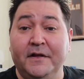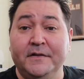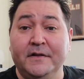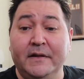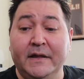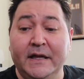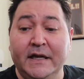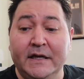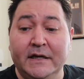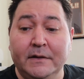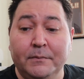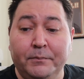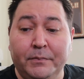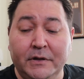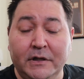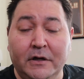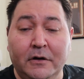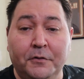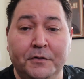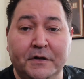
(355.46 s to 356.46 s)
on the link
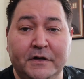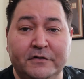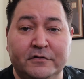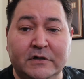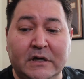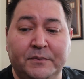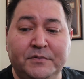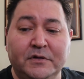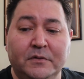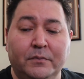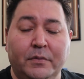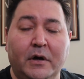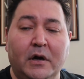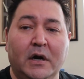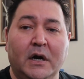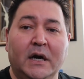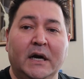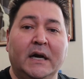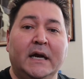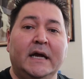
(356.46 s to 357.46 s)
below in the description
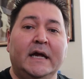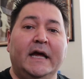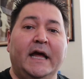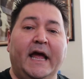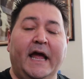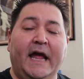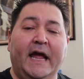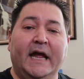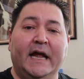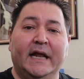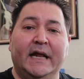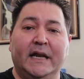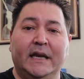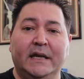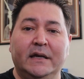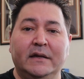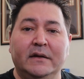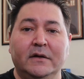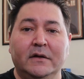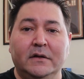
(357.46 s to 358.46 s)
bar
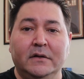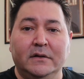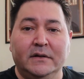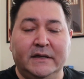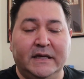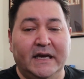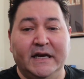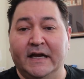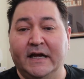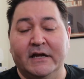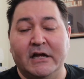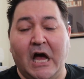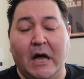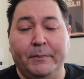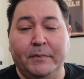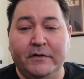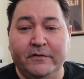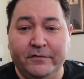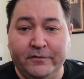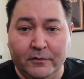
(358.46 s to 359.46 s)
and getting a
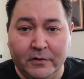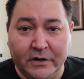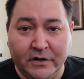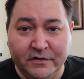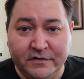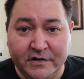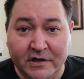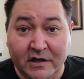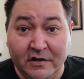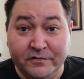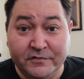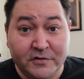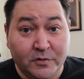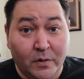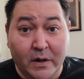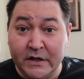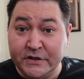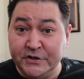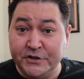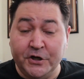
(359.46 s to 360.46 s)
copy for yourself to
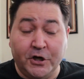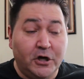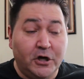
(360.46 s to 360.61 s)
watch at